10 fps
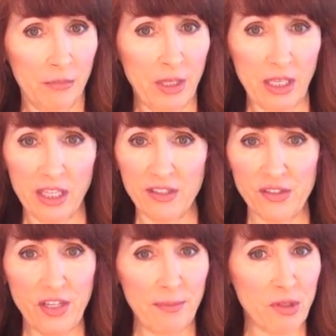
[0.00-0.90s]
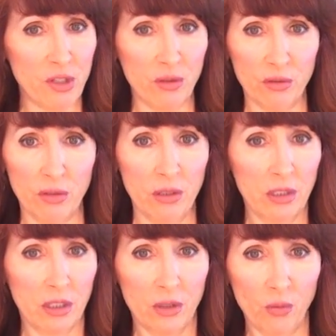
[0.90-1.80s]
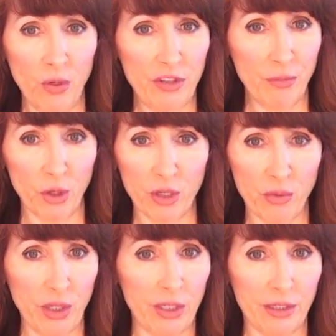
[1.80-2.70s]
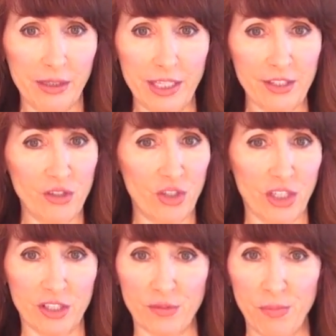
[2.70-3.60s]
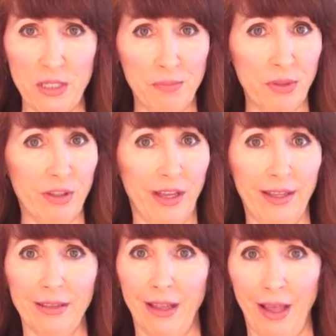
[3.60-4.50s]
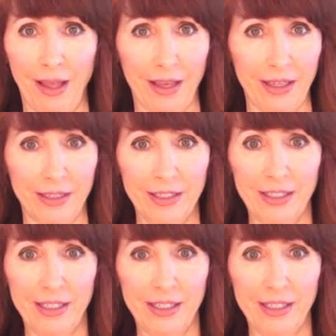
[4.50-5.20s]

because Neptune with Mercury, that's just people that lie.